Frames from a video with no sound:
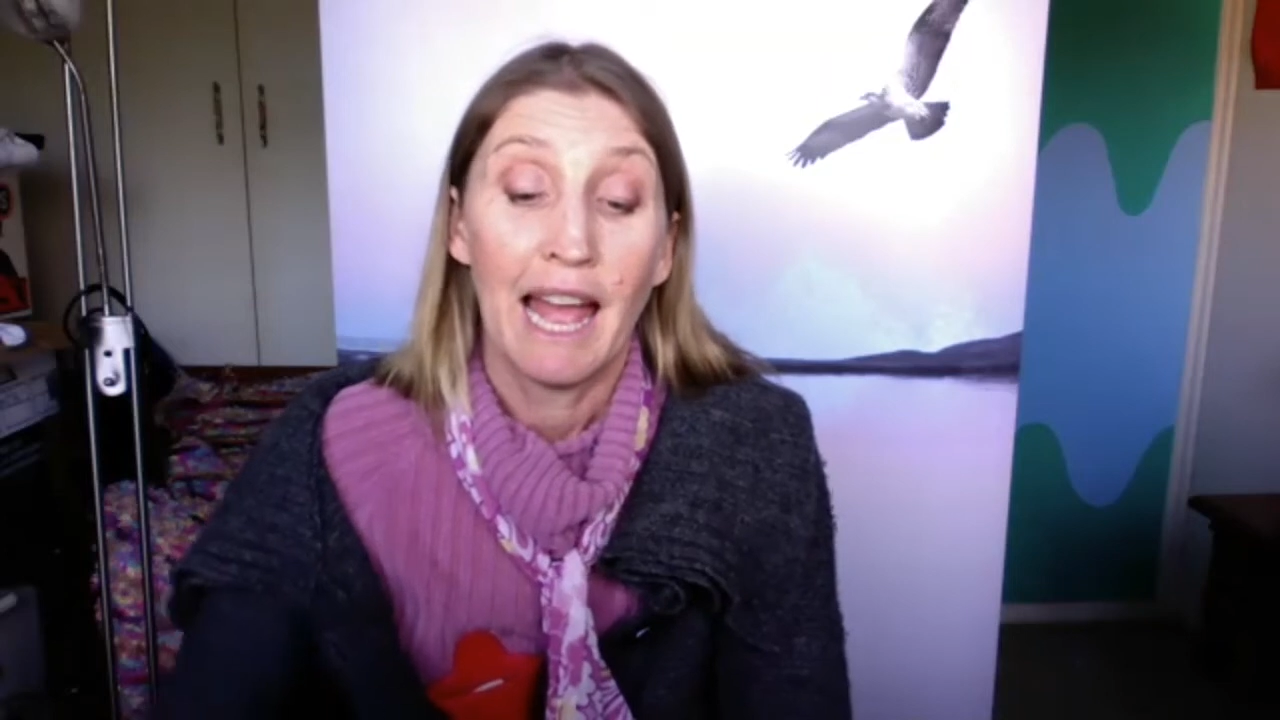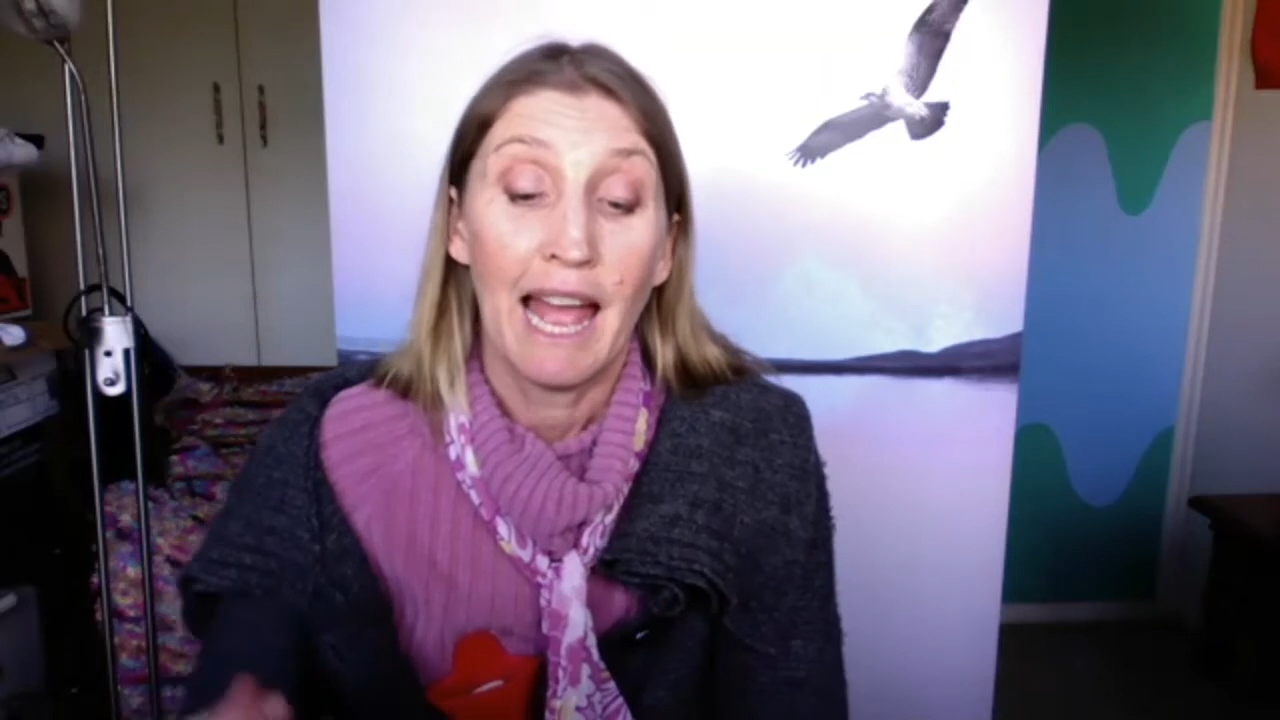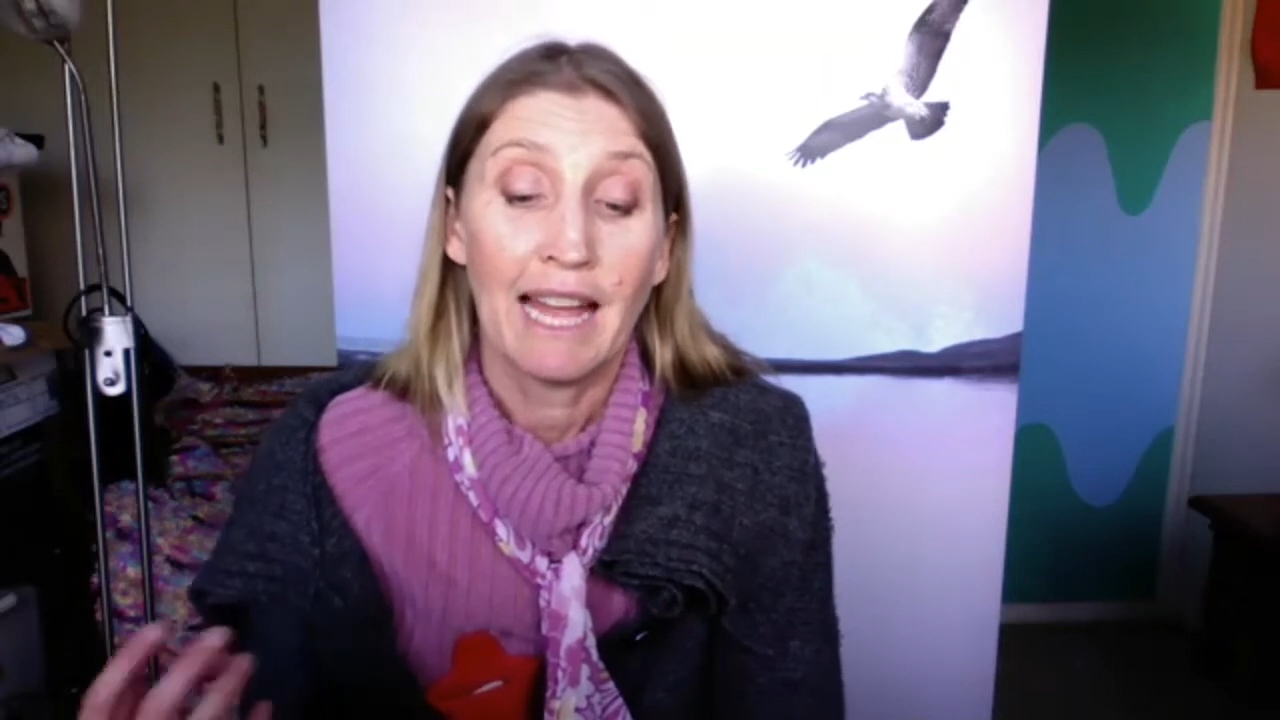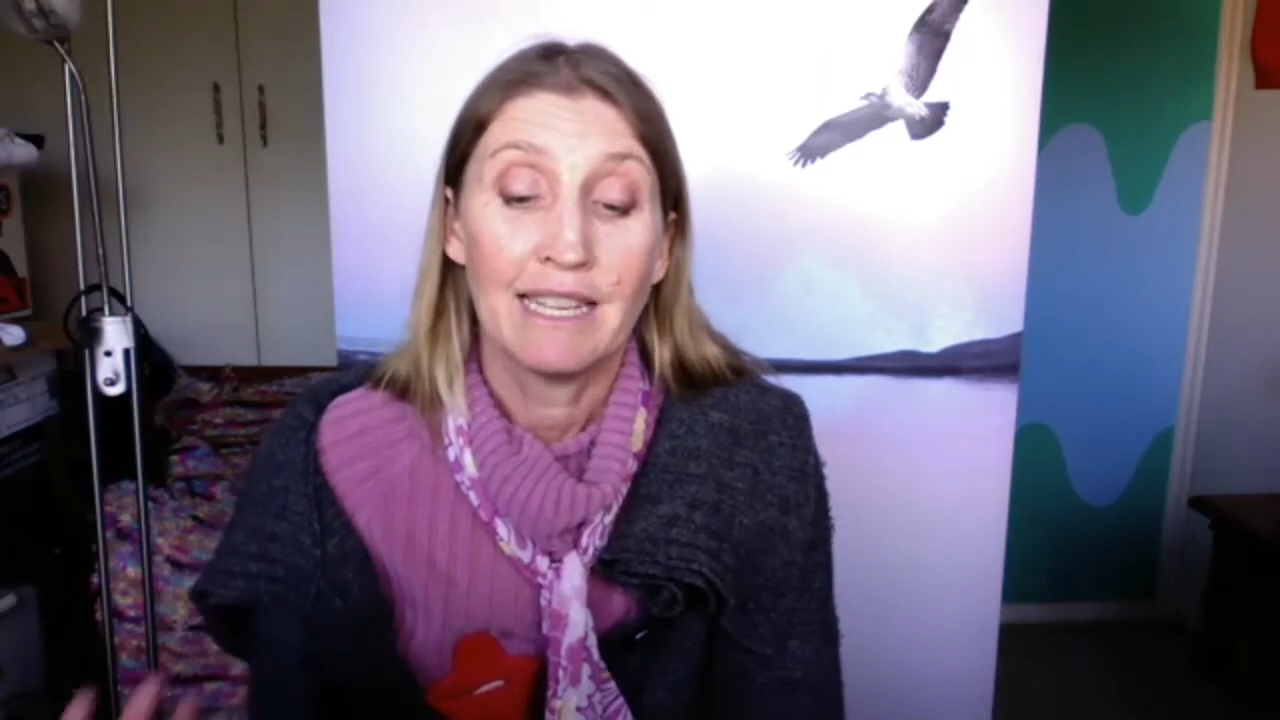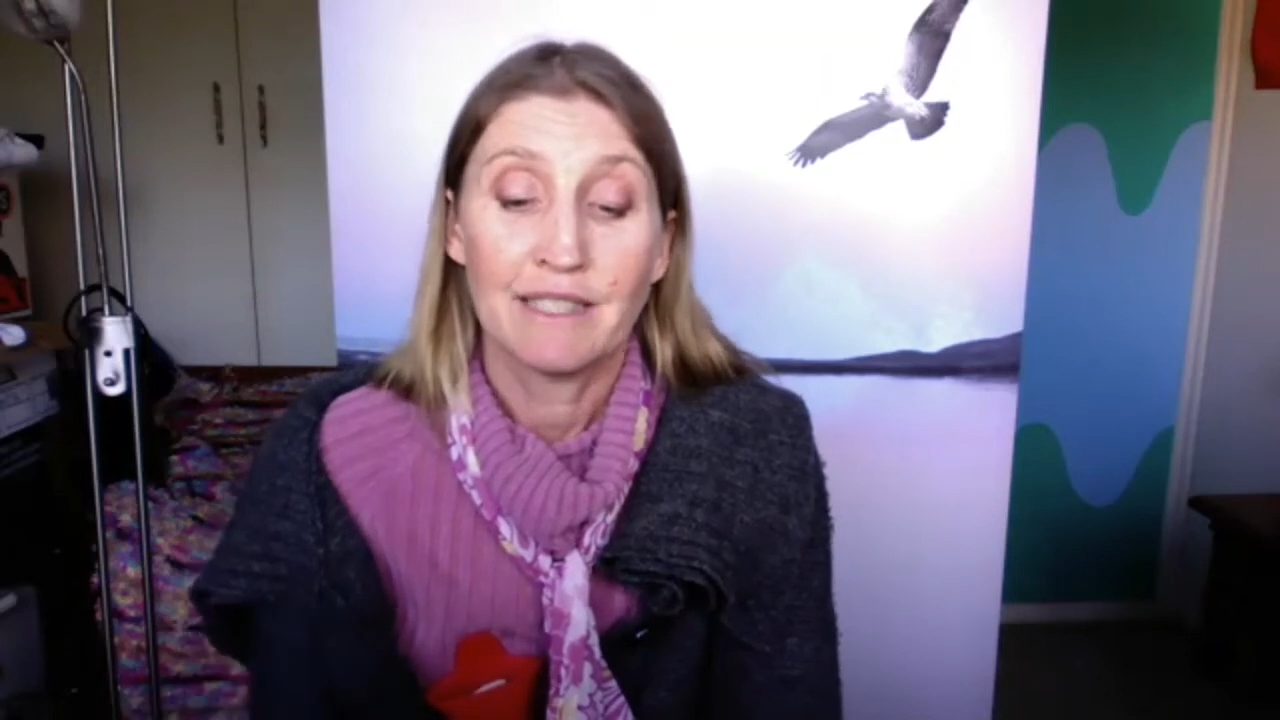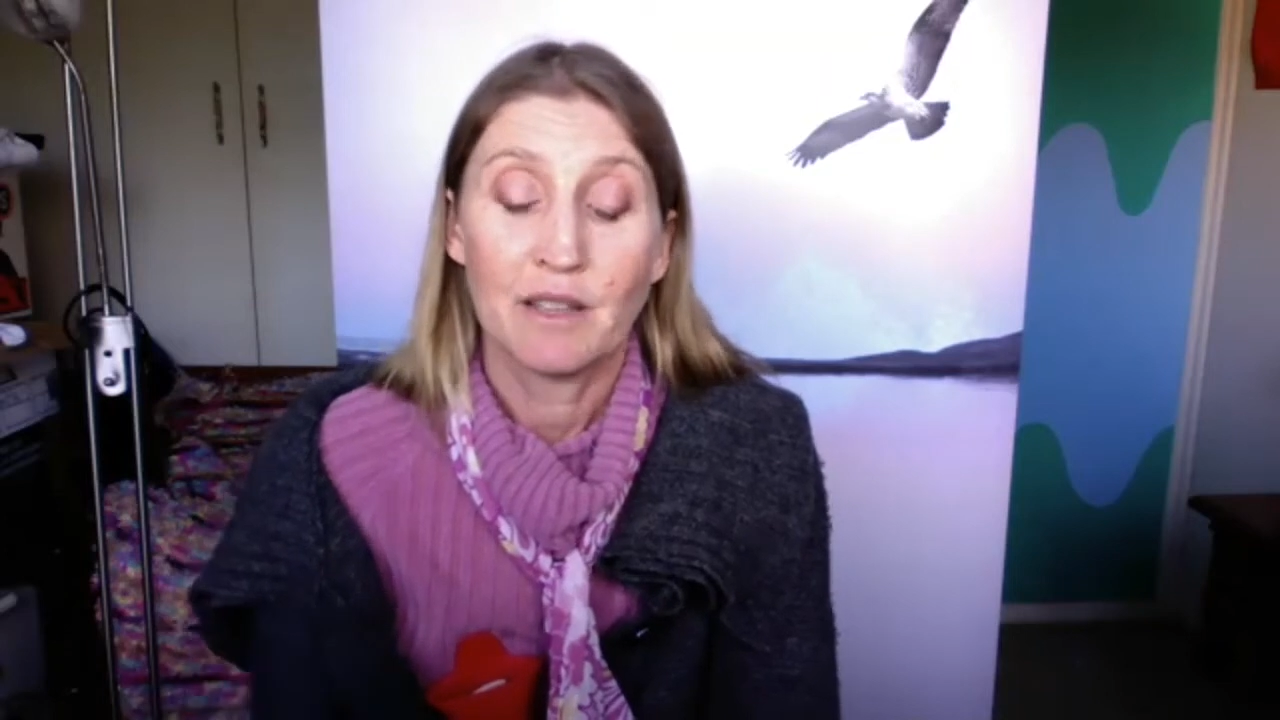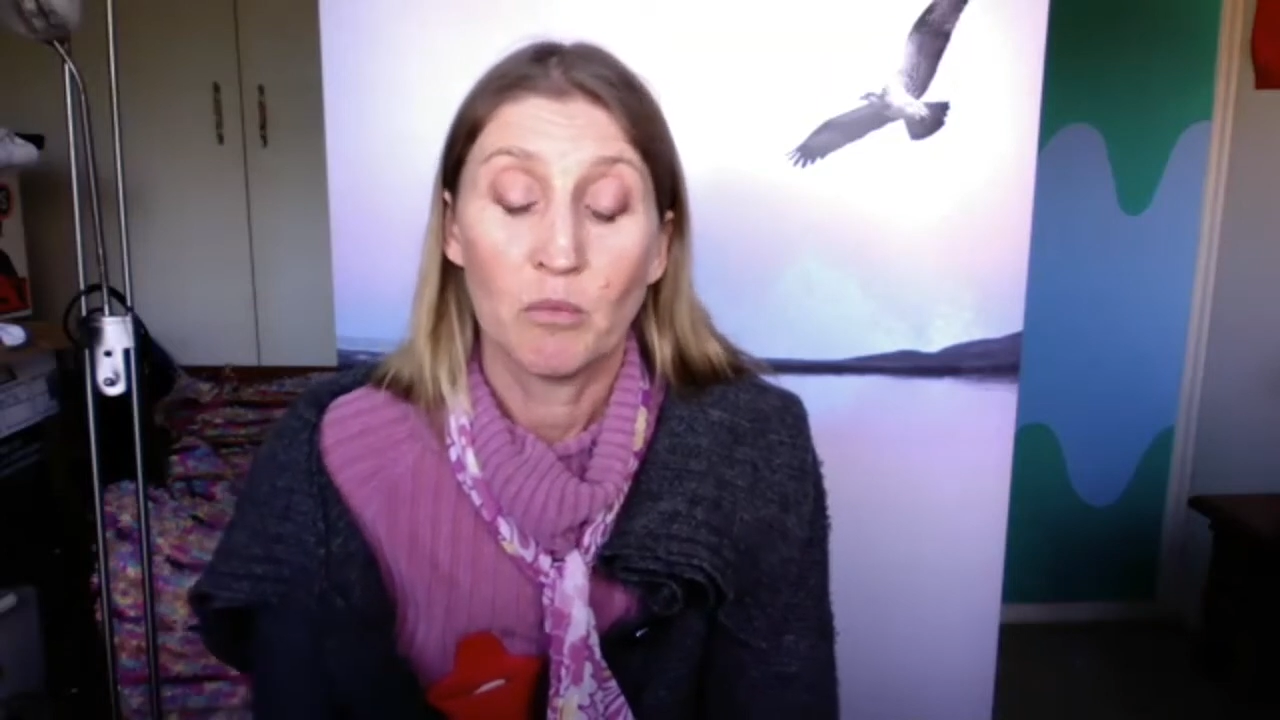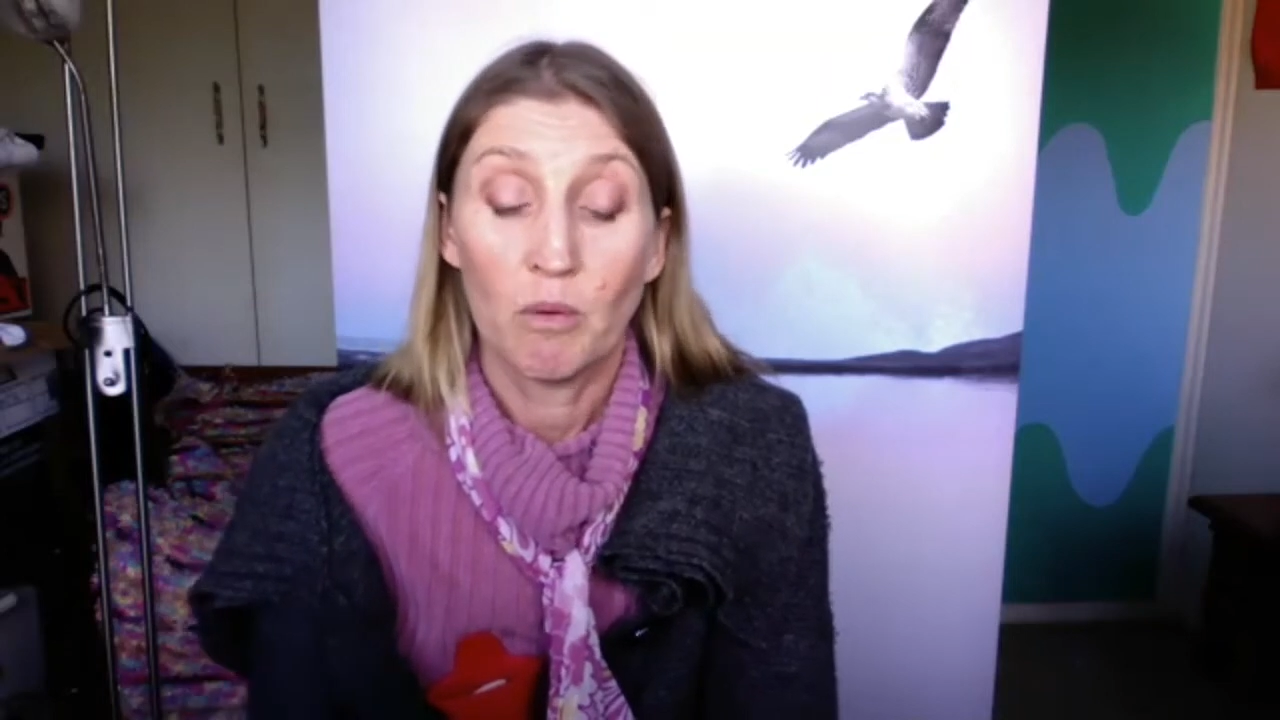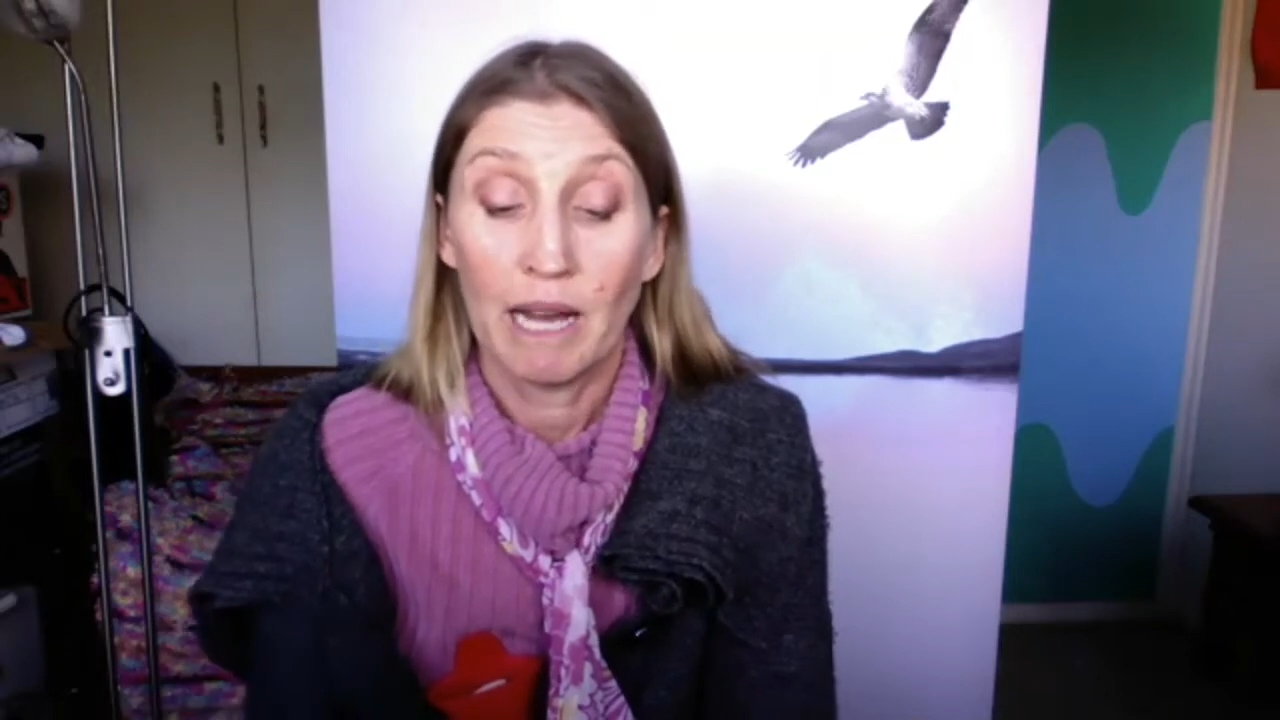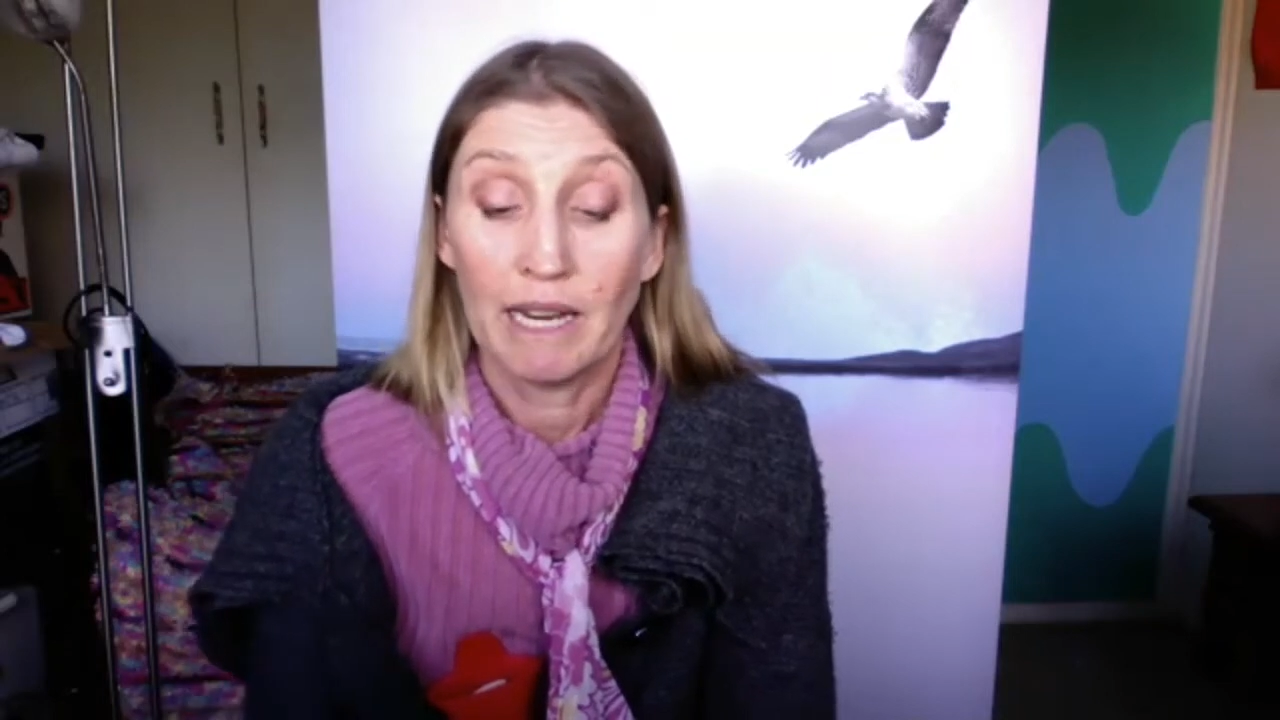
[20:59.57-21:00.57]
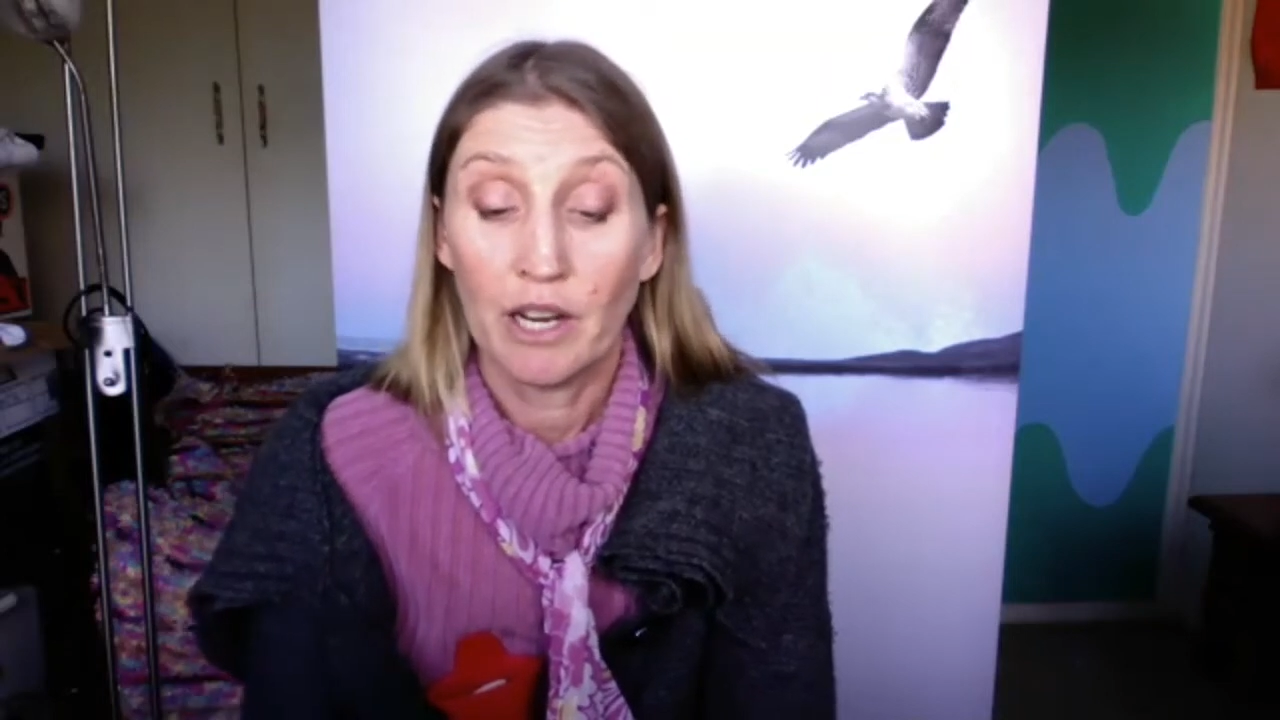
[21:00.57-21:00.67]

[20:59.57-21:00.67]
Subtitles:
and the one and